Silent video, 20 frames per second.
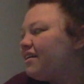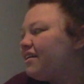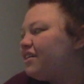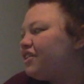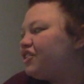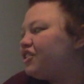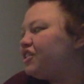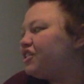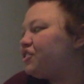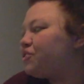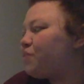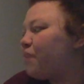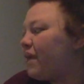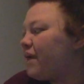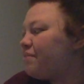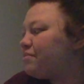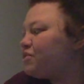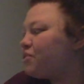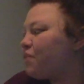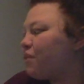She
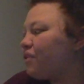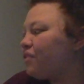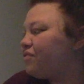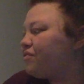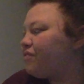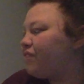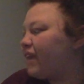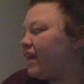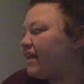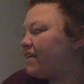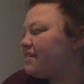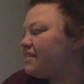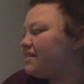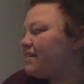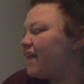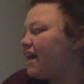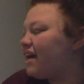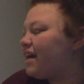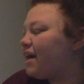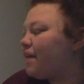swam toward
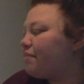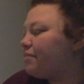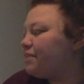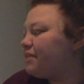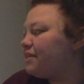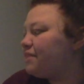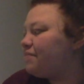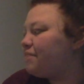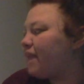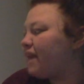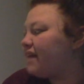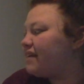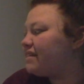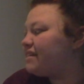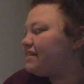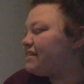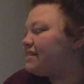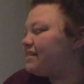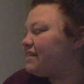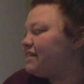France, accompanied by a
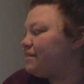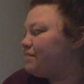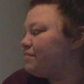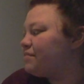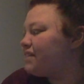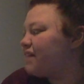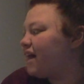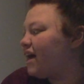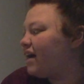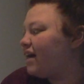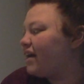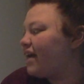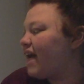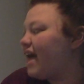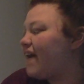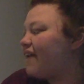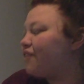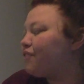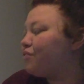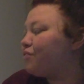steam tug
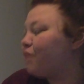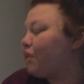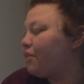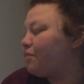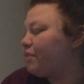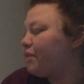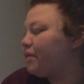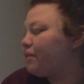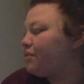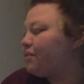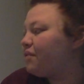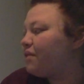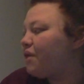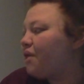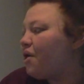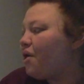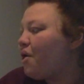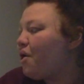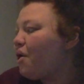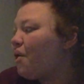and a rowboat.
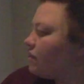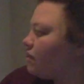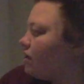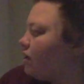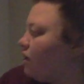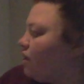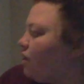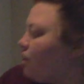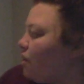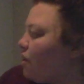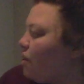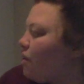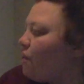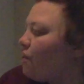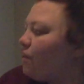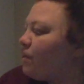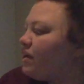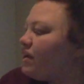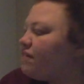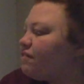
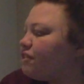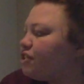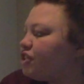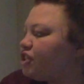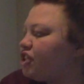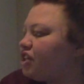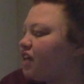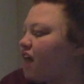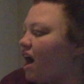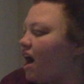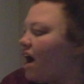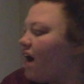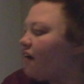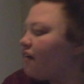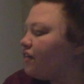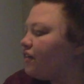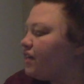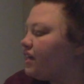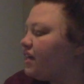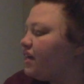Whenever she got
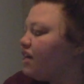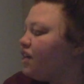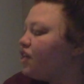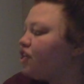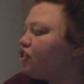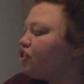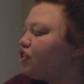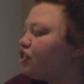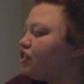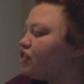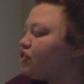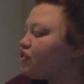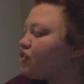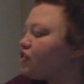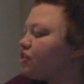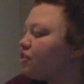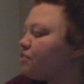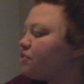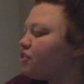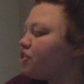hungry, she
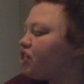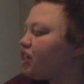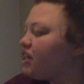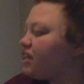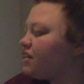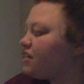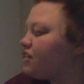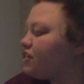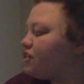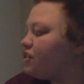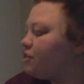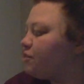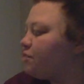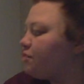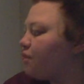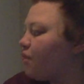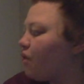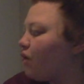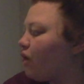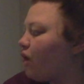slurped chicken soup
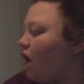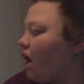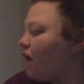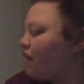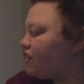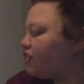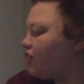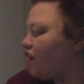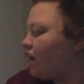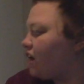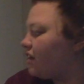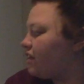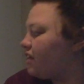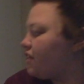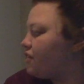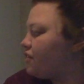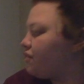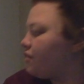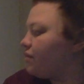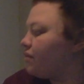or hot
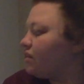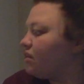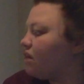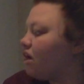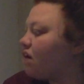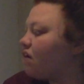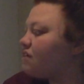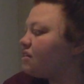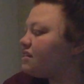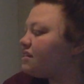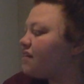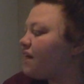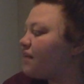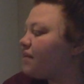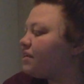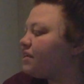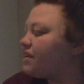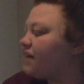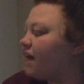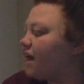chocolate through a long
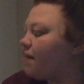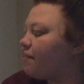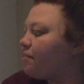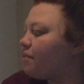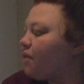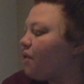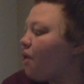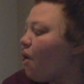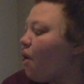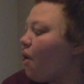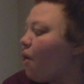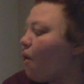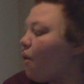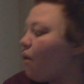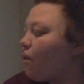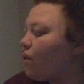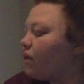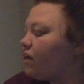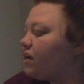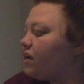snouted cup,
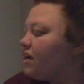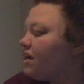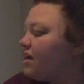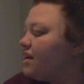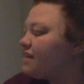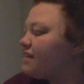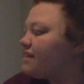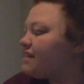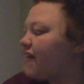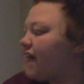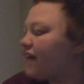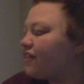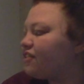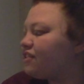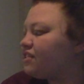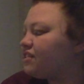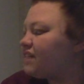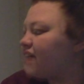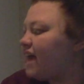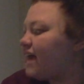or snacked
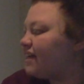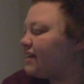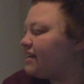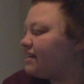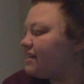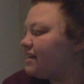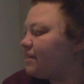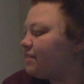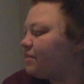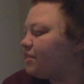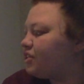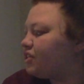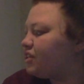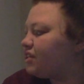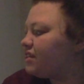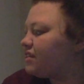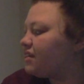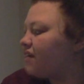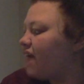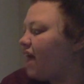on tiny
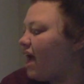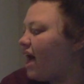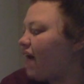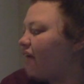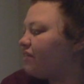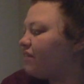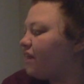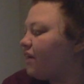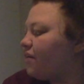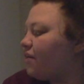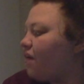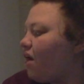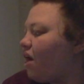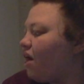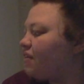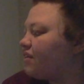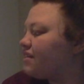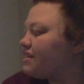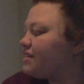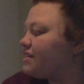sandwiches held out
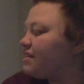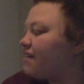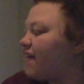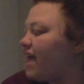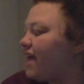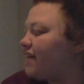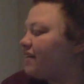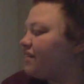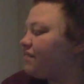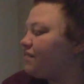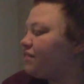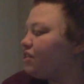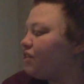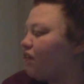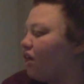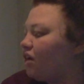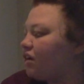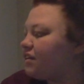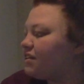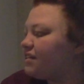on the end of a
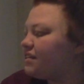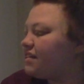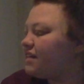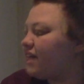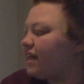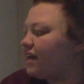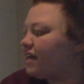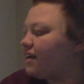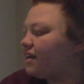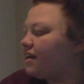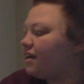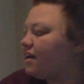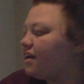long stick.